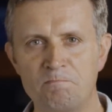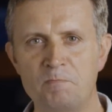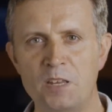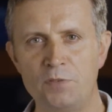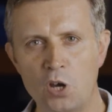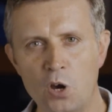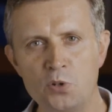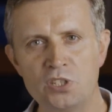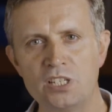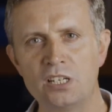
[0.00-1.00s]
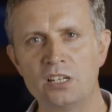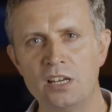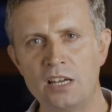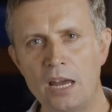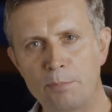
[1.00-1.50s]
If you're hosting
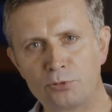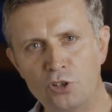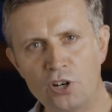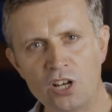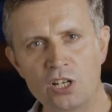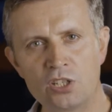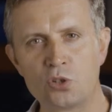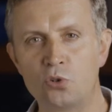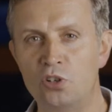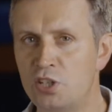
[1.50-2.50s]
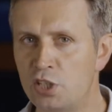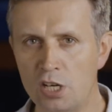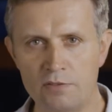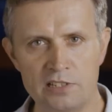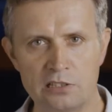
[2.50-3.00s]
a product or a
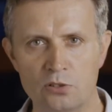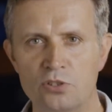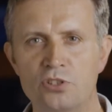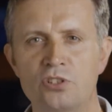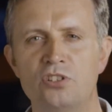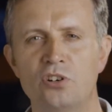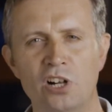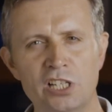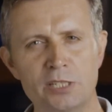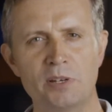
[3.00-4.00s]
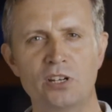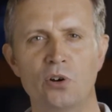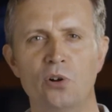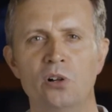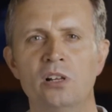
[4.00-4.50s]
service launch, your ultimate
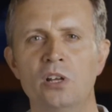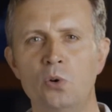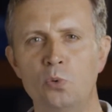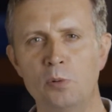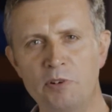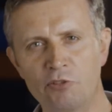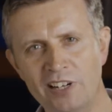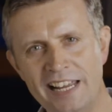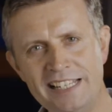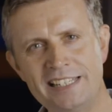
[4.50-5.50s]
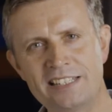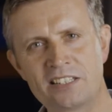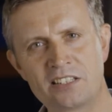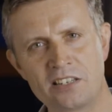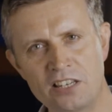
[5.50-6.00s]
goal will be related
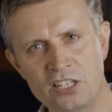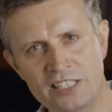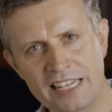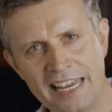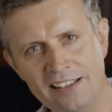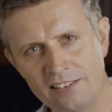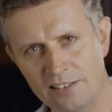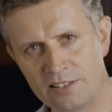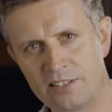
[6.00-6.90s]
to the sales